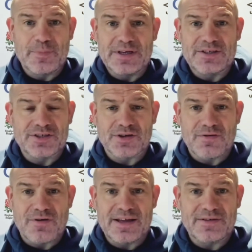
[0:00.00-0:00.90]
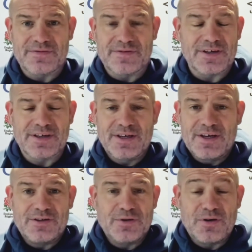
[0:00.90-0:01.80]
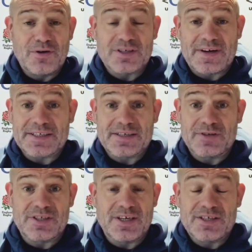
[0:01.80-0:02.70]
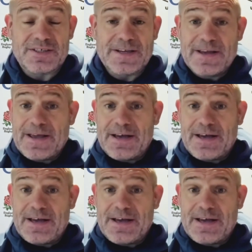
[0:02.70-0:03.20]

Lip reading: Beaches are great for doing lots of activities.